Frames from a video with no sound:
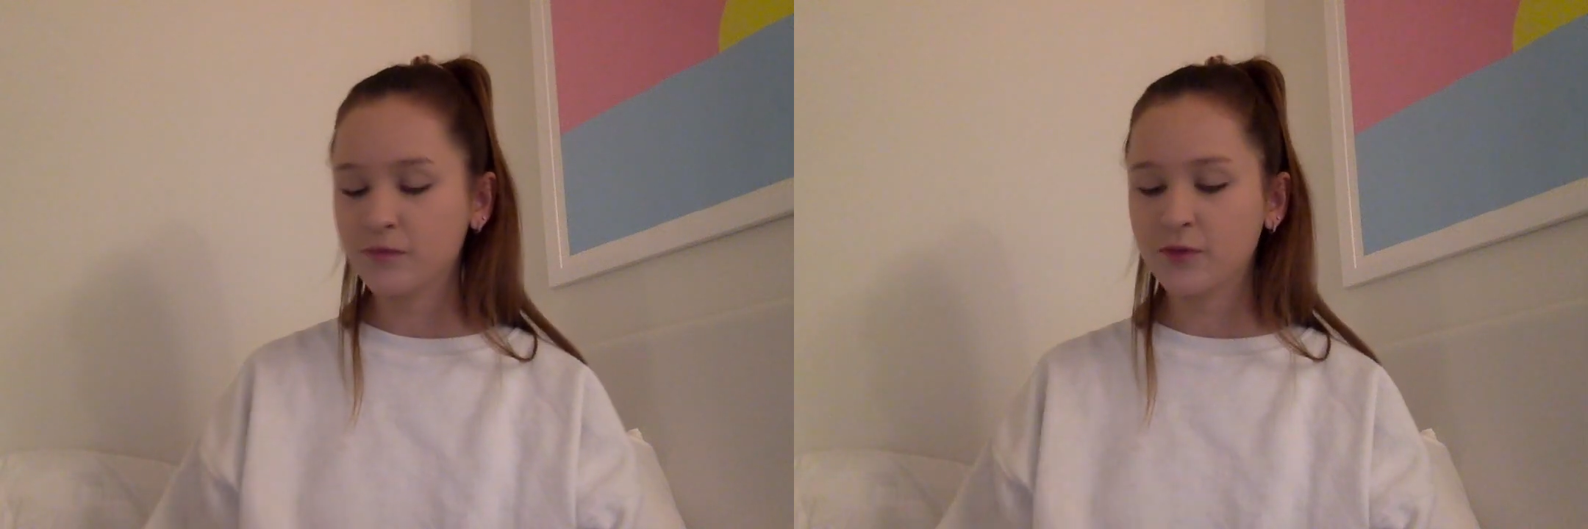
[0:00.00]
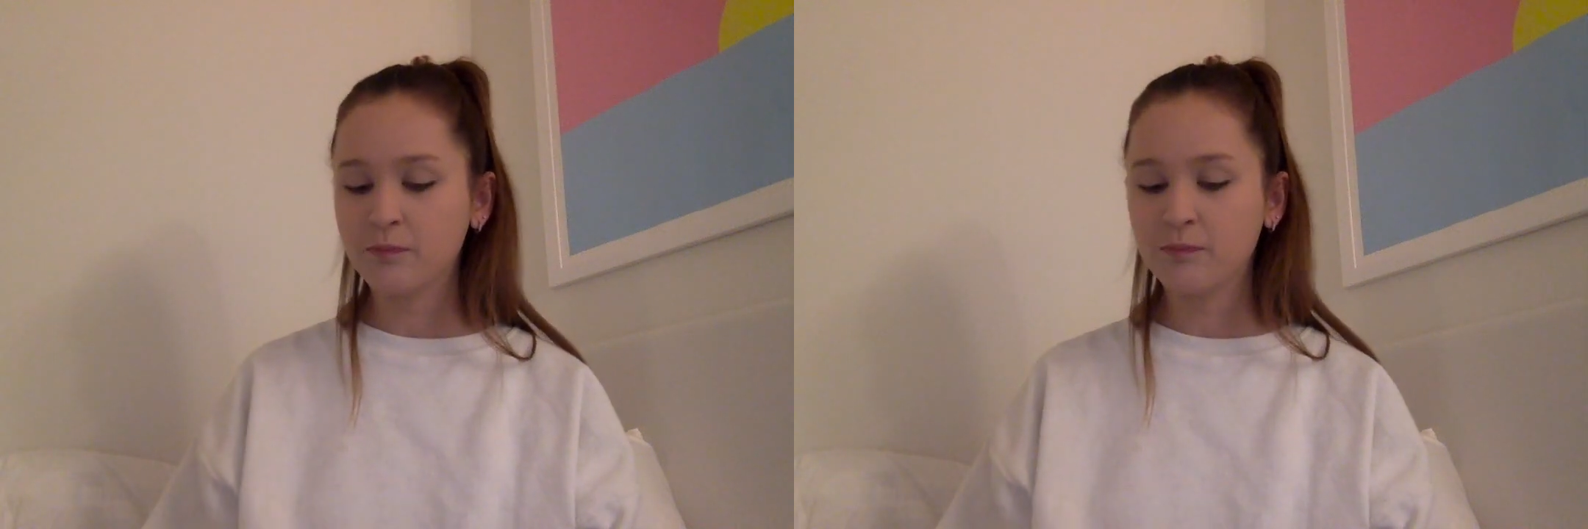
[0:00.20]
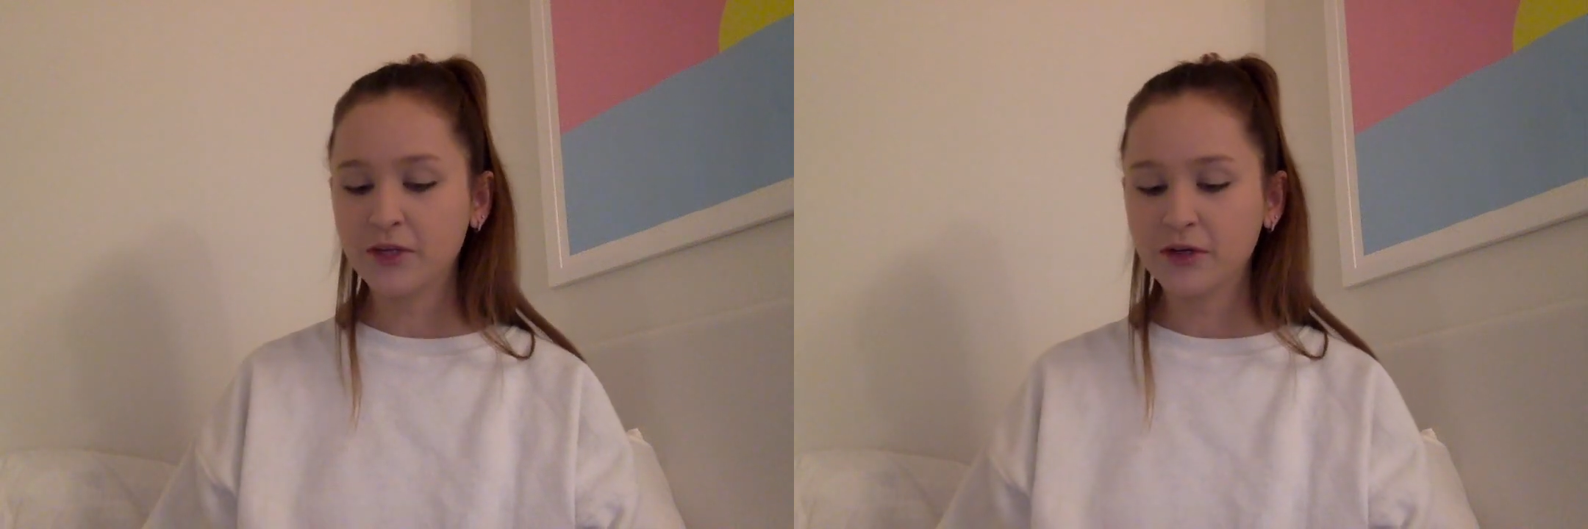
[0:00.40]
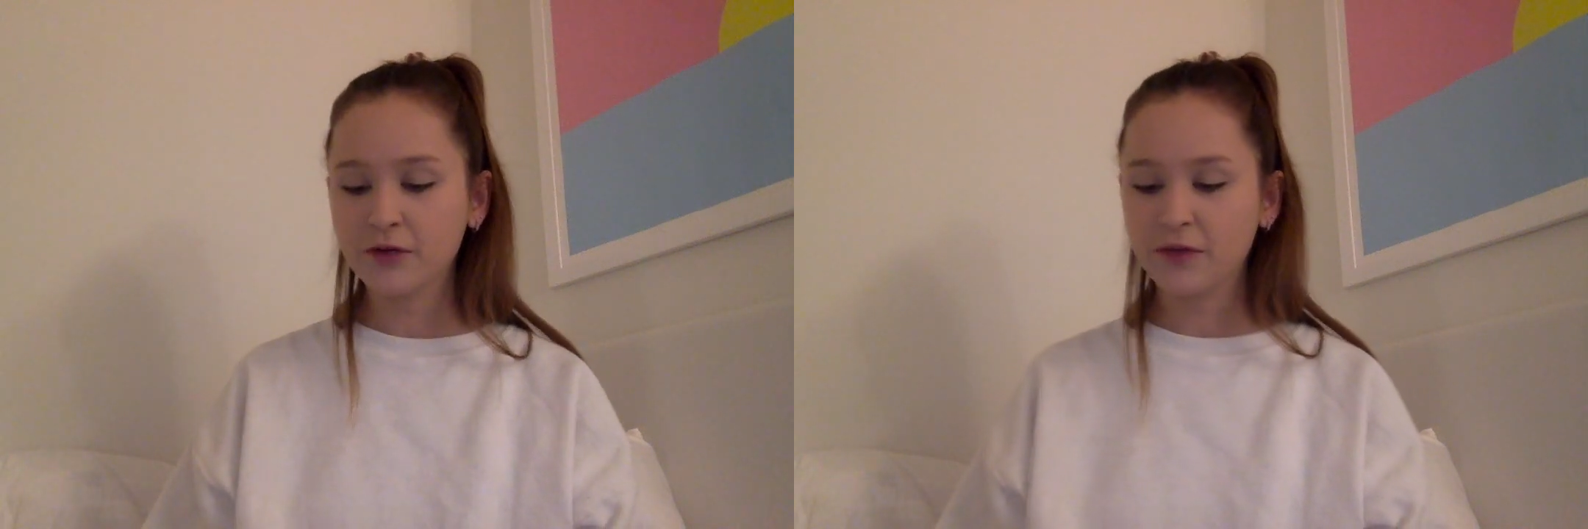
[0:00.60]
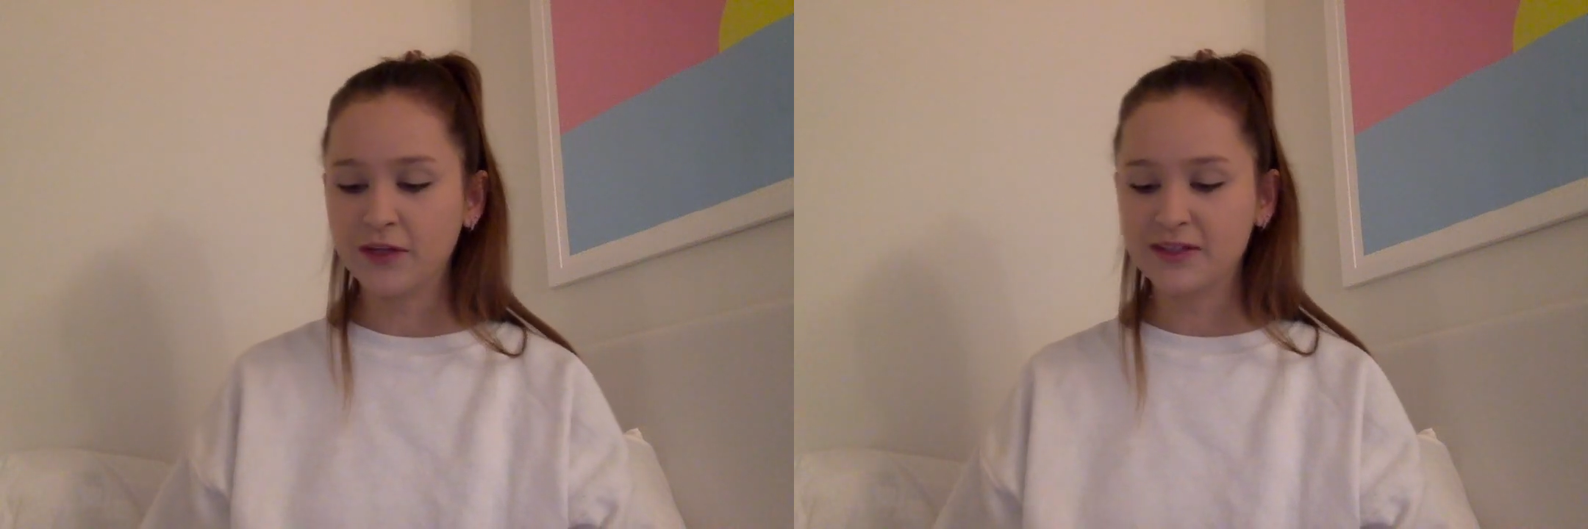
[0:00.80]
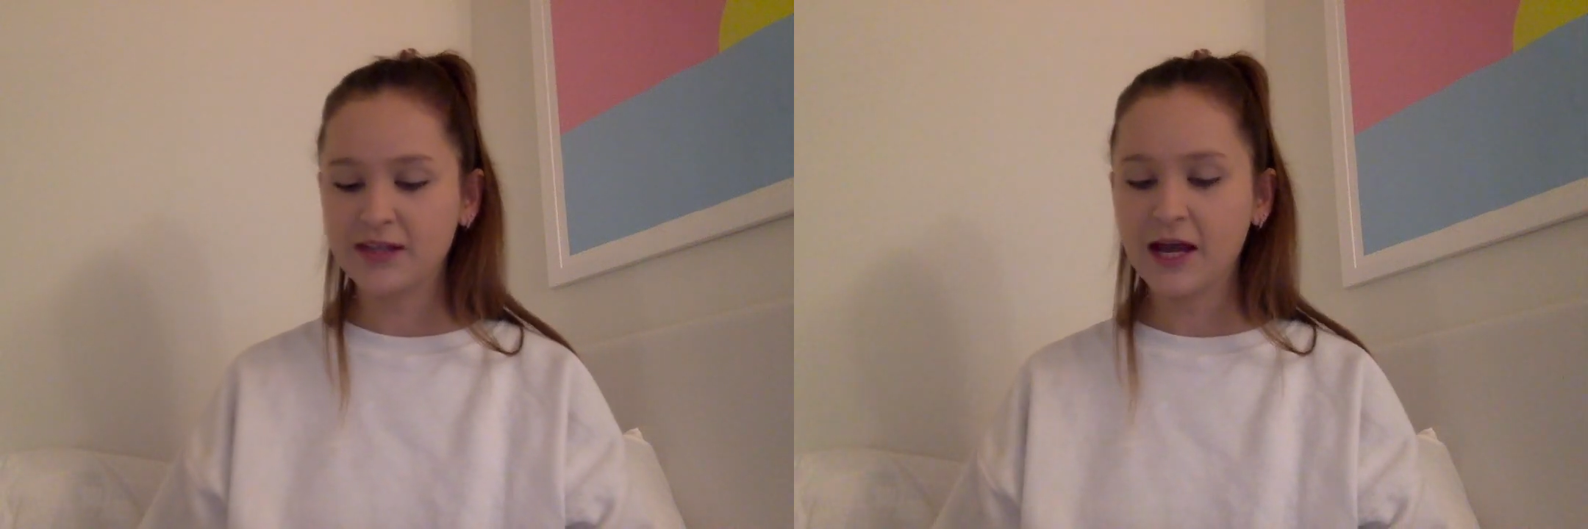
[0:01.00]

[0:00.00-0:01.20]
the bigger things that